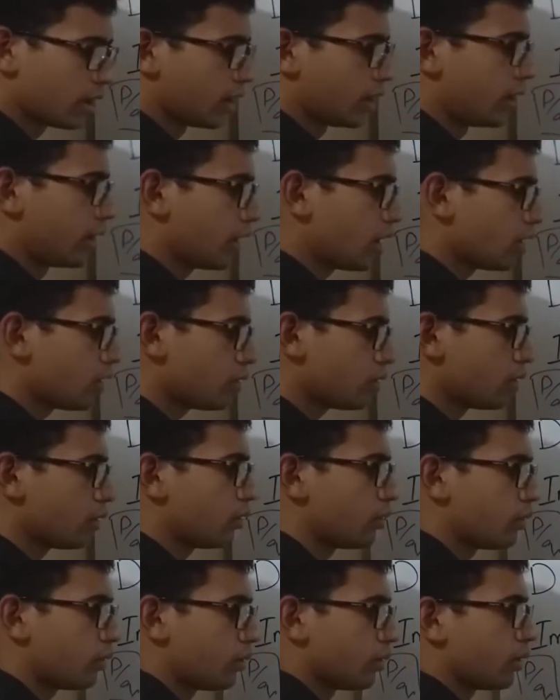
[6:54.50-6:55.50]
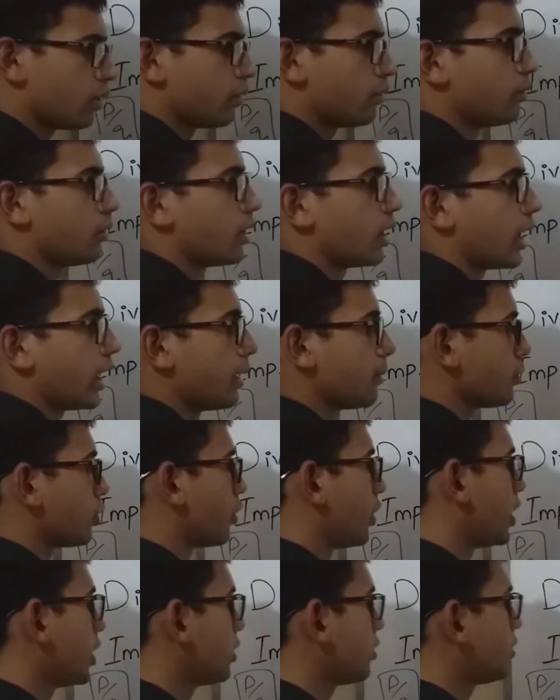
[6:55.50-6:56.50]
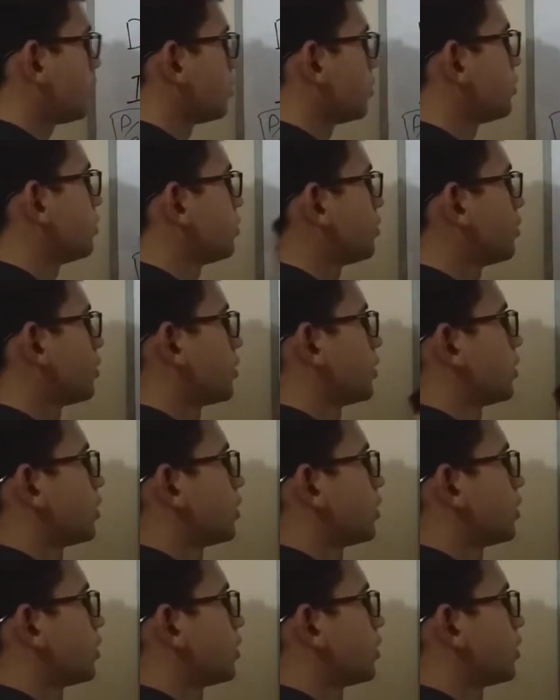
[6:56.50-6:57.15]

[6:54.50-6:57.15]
Now I am going to